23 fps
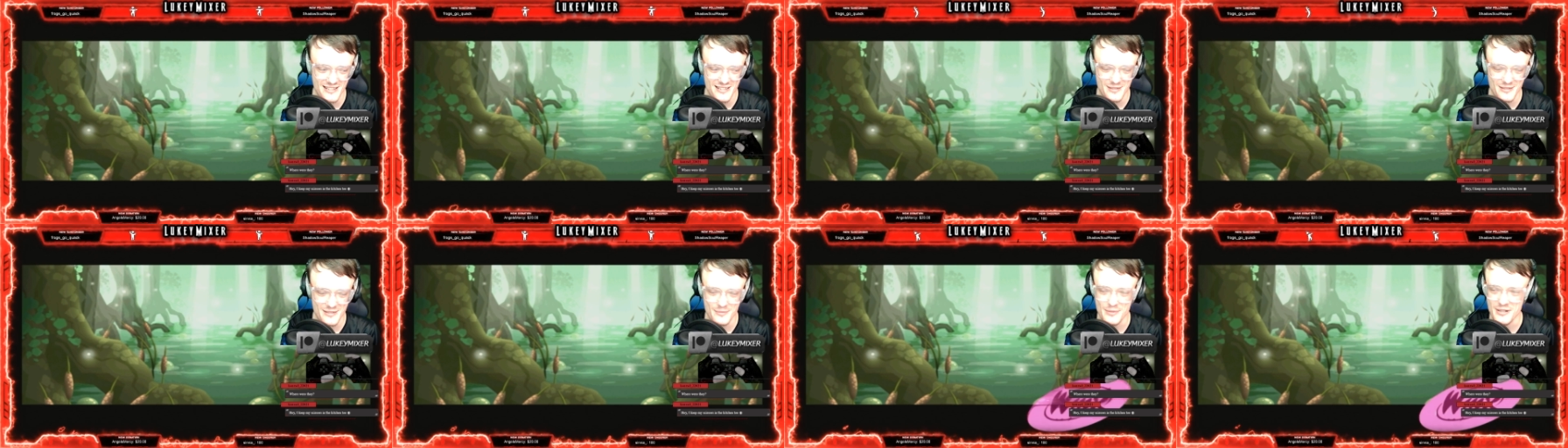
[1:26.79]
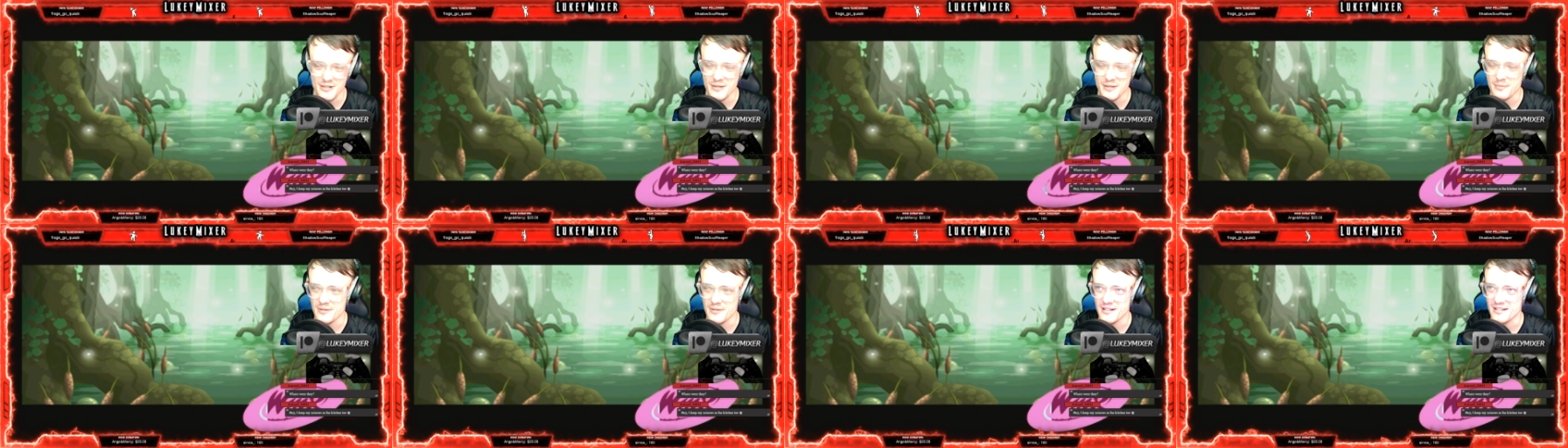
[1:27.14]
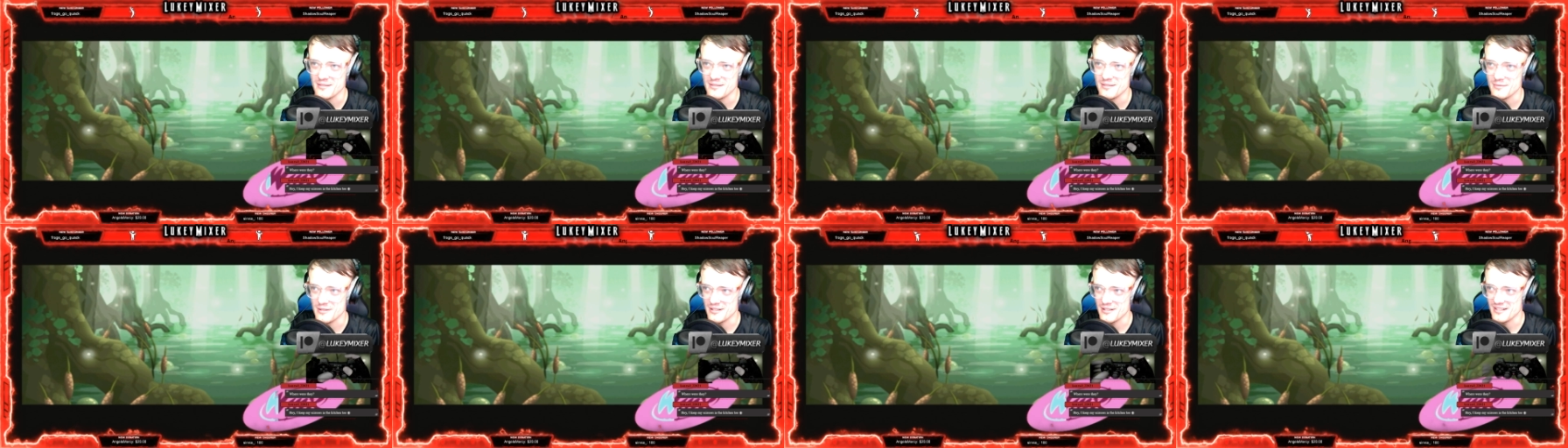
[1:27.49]
muddy
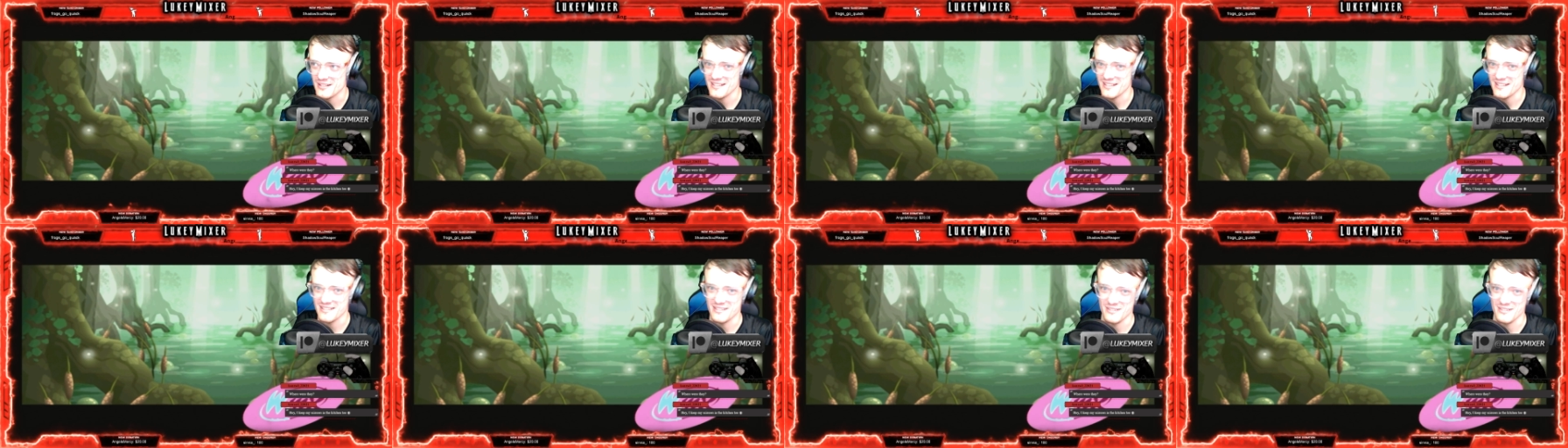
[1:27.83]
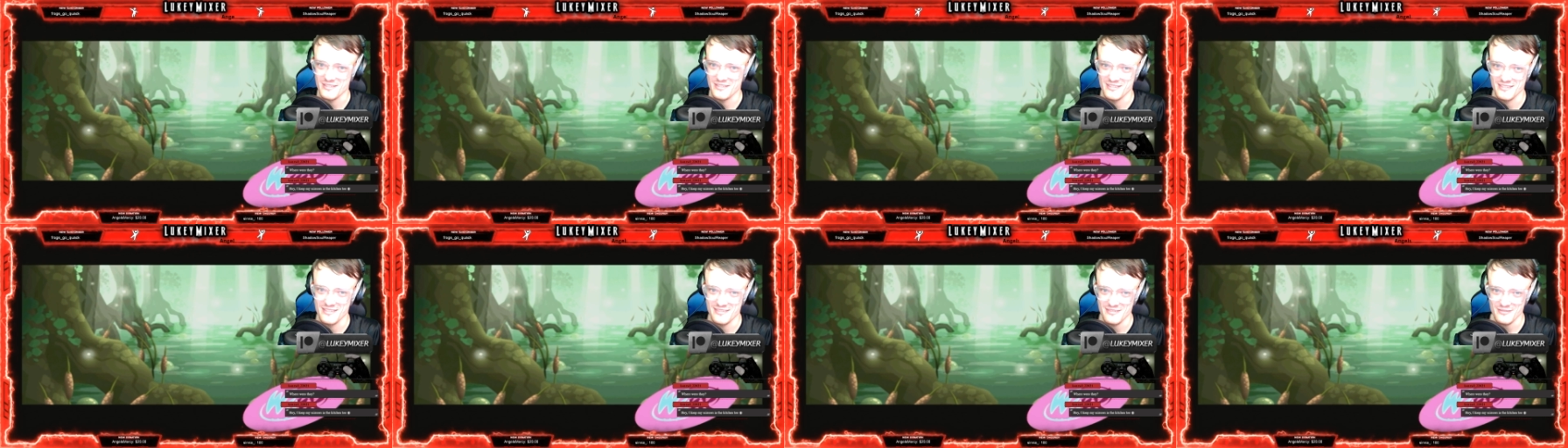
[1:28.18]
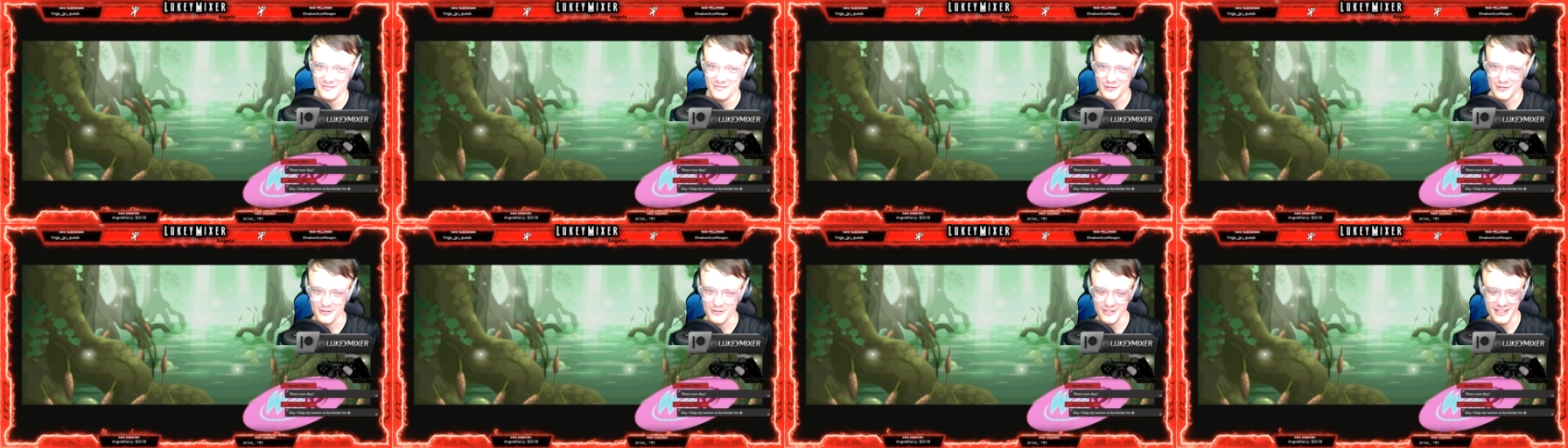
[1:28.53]
part, but I literally
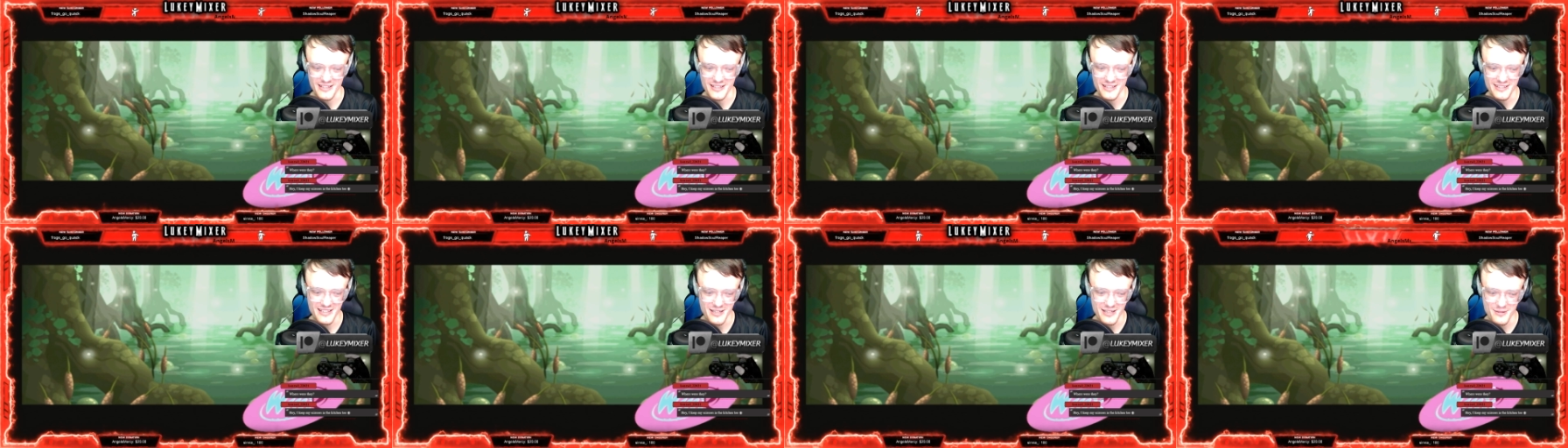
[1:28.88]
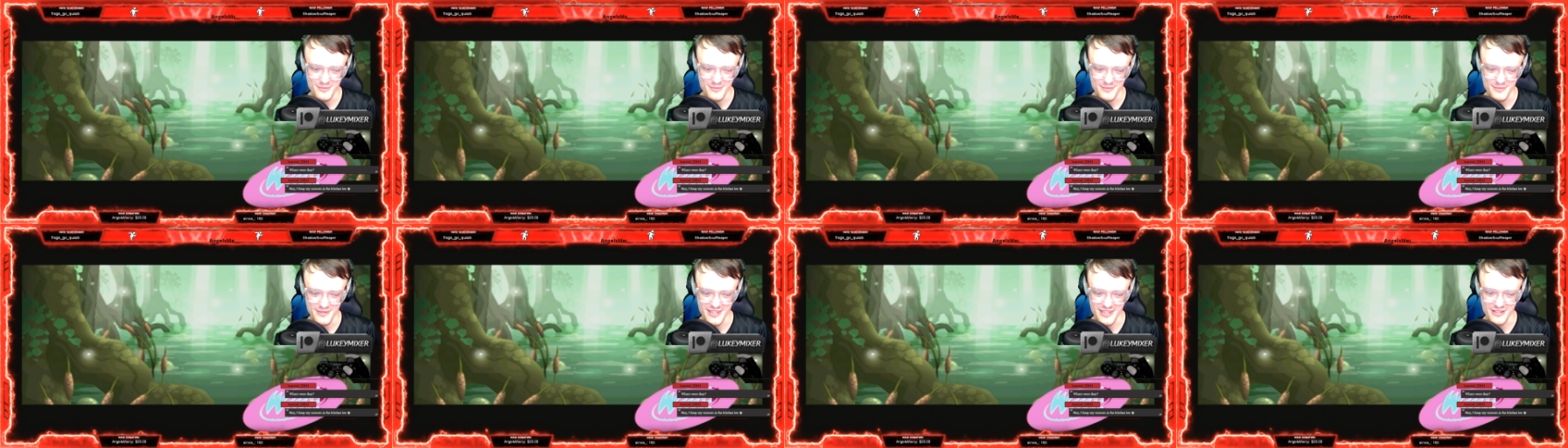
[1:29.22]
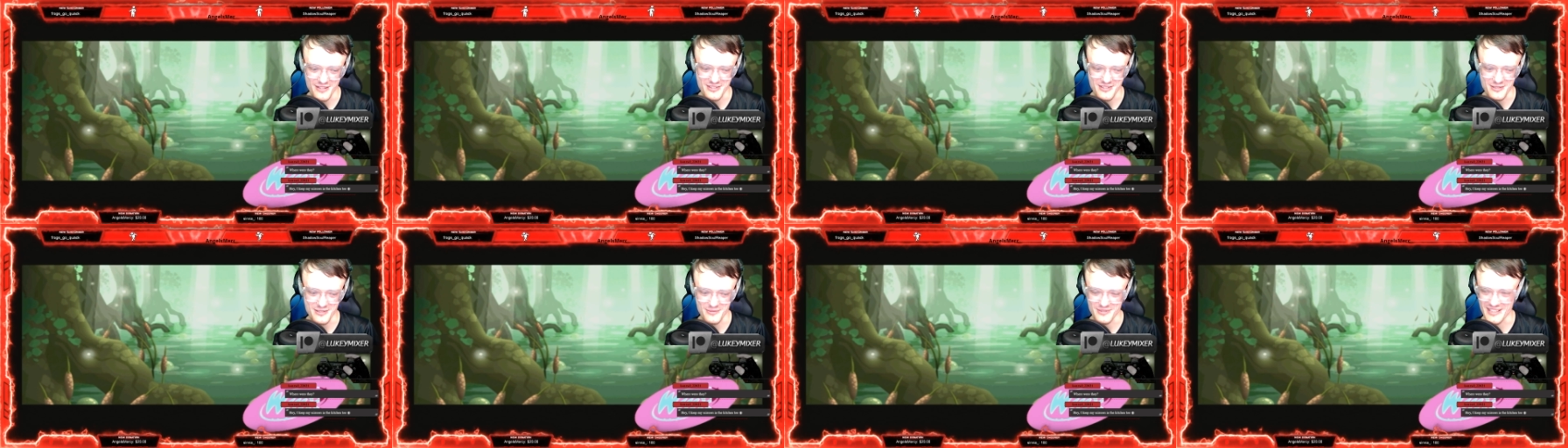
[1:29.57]
thought that. No, there
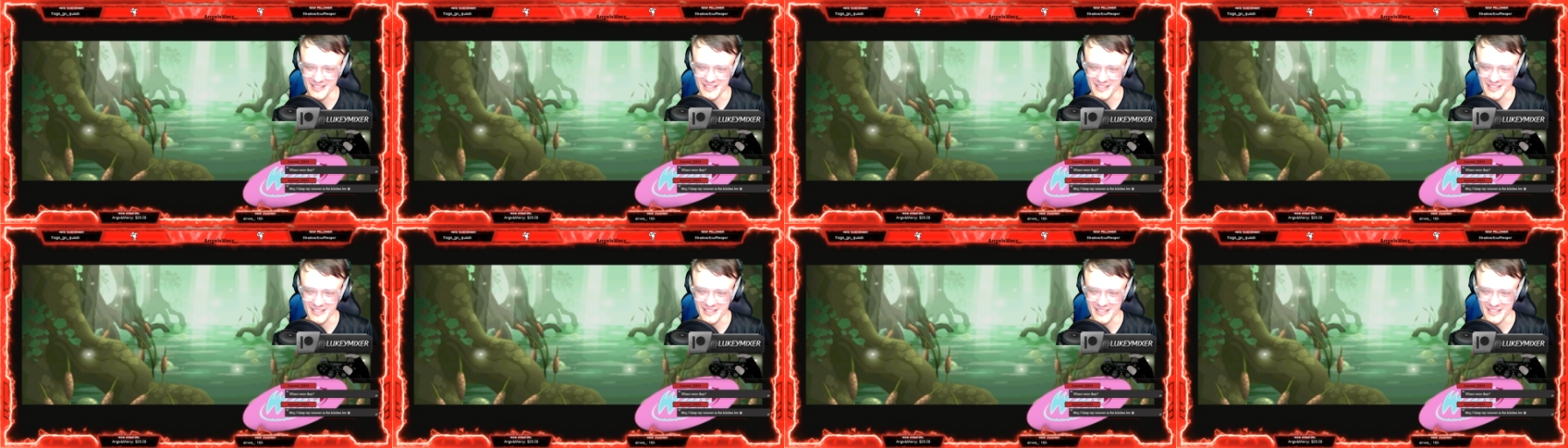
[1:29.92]
isn't.